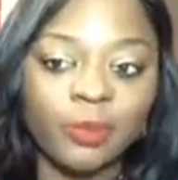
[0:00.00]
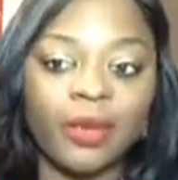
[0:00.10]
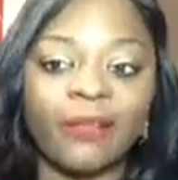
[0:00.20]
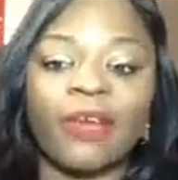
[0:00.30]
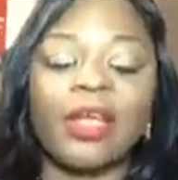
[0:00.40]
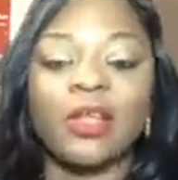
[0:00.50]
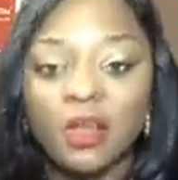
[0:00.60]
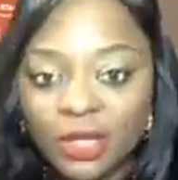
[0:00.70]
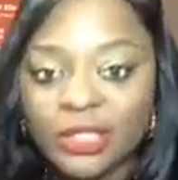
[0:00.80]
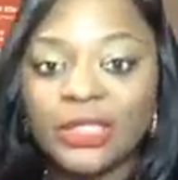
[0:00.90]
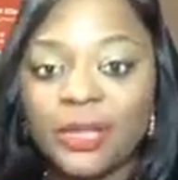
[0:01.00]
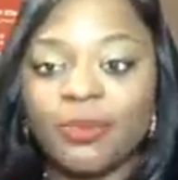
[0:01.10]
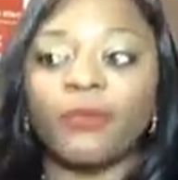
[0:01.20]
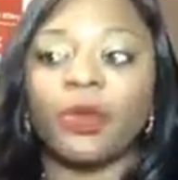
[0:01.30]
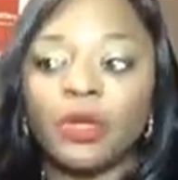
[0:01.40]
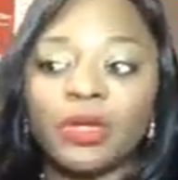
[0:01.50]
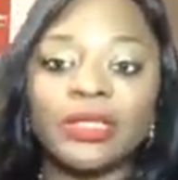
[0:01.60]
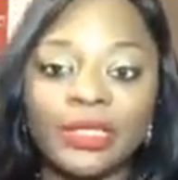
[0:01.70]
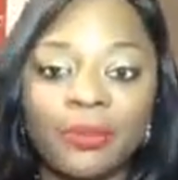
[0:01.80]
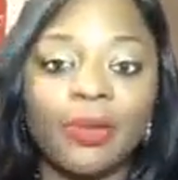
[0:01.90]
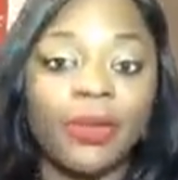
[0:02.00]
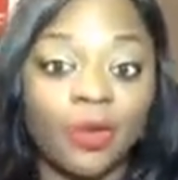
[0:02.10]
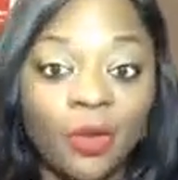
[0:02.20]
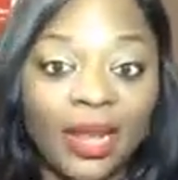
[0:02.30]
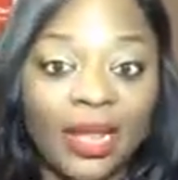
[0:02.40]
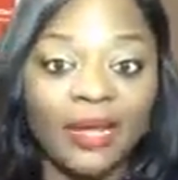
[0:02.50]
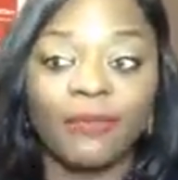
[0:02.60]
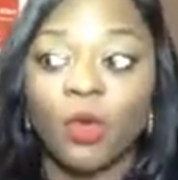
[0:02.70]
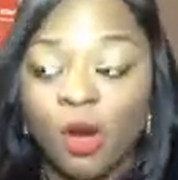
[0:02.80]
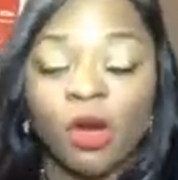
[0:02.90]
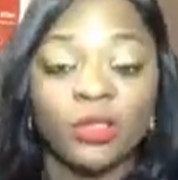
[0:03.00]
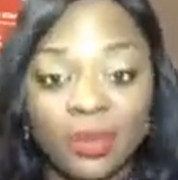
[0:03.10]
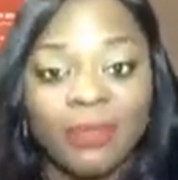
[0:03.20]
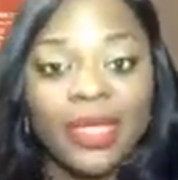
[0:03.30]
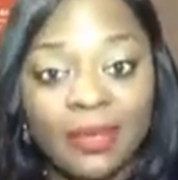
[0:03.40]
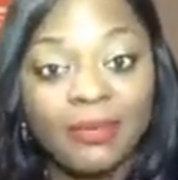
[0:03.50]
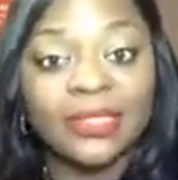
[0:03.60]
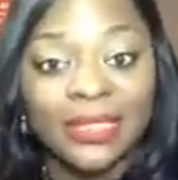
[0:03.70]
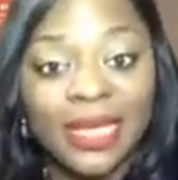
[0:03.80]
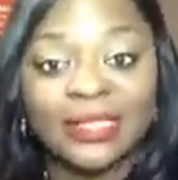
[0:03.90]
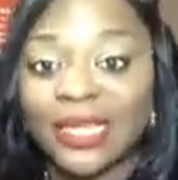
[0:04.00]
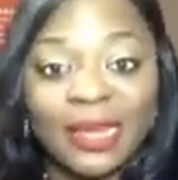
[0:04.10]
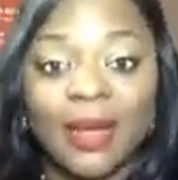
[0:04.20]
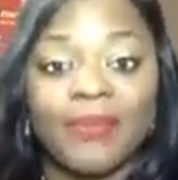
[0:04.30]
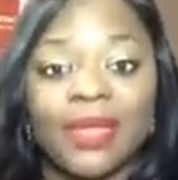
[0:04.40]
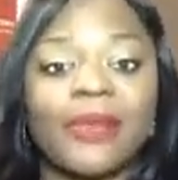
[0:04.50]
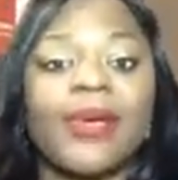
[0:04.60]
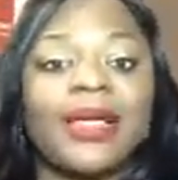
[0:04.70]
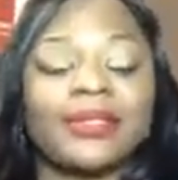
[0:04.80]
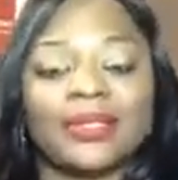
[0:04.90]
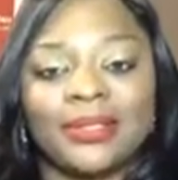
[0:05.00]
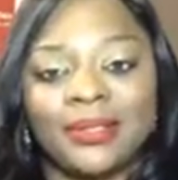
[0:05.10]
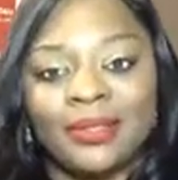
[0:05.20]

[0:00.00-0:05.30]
But if we look deep at your life, you're also making mistakes and you're not being the best.